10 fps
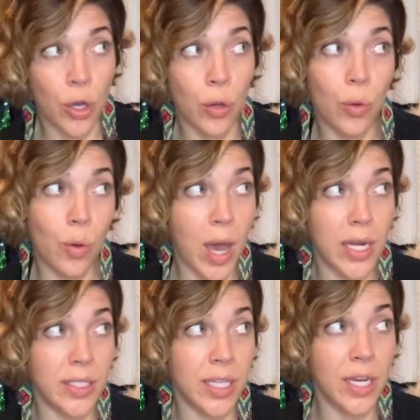what
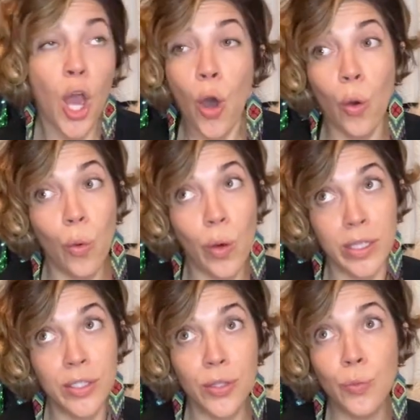is it?
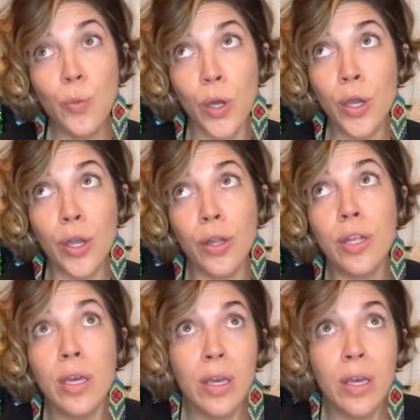What's the word?